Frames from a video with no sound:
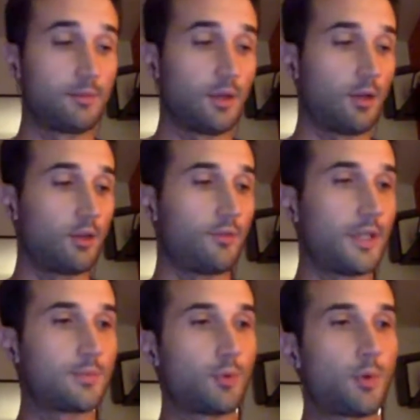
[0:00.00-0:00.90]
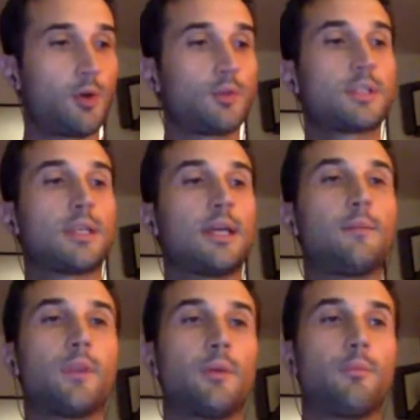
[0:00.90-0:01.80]
the Facebook post.
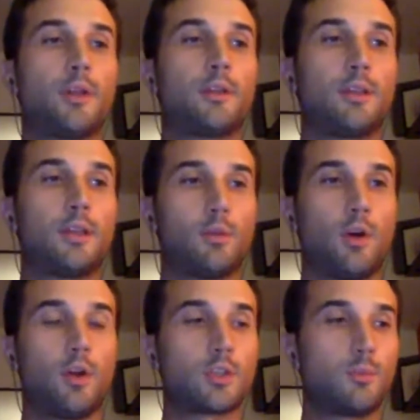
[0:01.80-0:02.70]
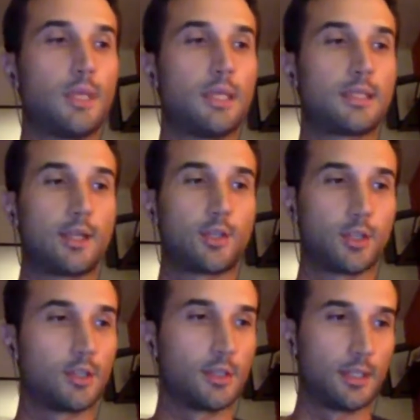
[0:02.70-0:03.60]
But there will also be a
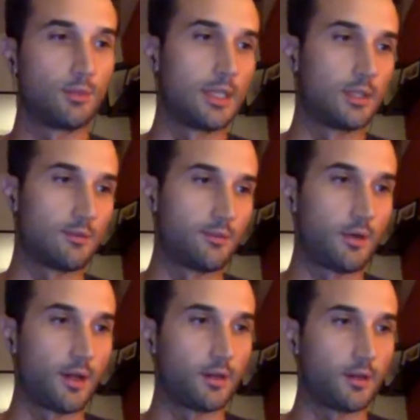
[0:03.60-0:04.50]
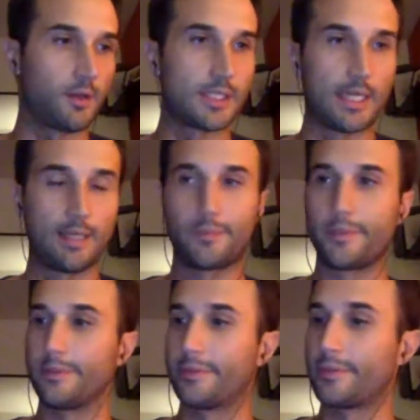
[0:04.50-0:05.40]
session, and we need to figure out a good time
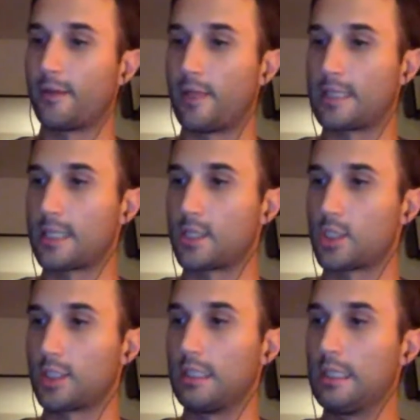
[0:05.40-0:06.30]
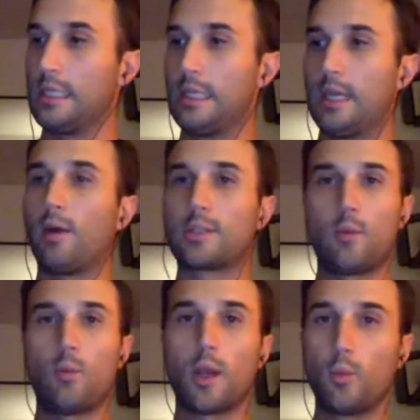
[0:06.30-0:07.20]
to have that session. I would say
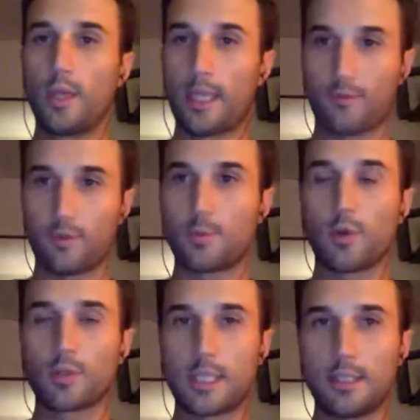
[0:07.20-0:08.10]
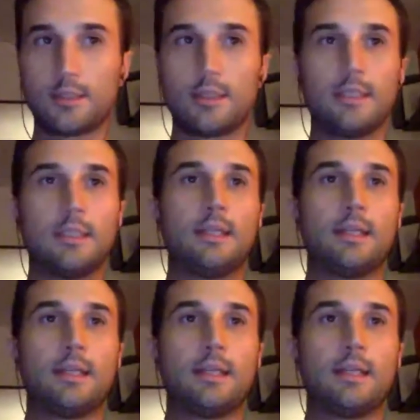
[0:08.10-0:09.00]
1 week after it's posted,
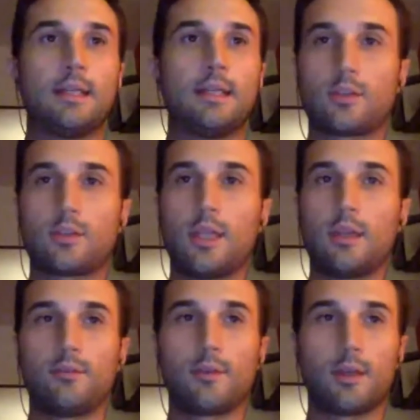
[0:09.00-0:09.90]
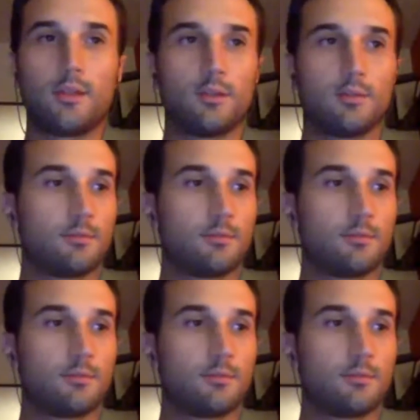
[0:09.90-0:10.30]
to give the